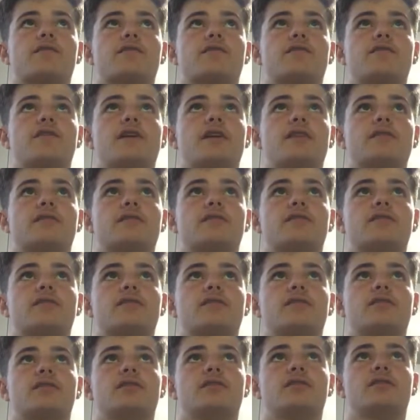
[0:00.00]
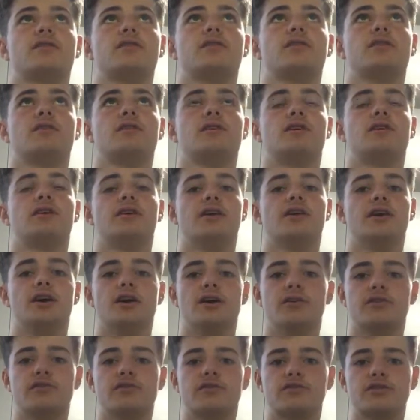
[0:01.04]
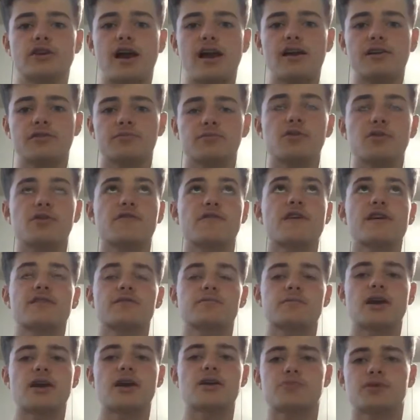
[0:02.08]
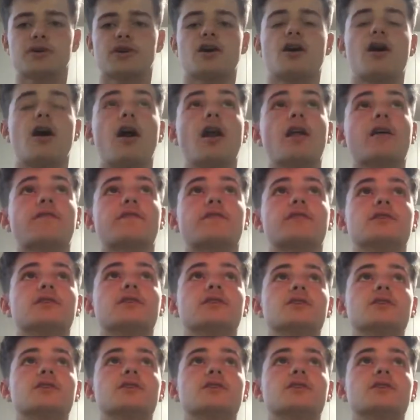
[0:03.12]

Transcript: defence. And it's a challenge Murphy had to make, but Cardiff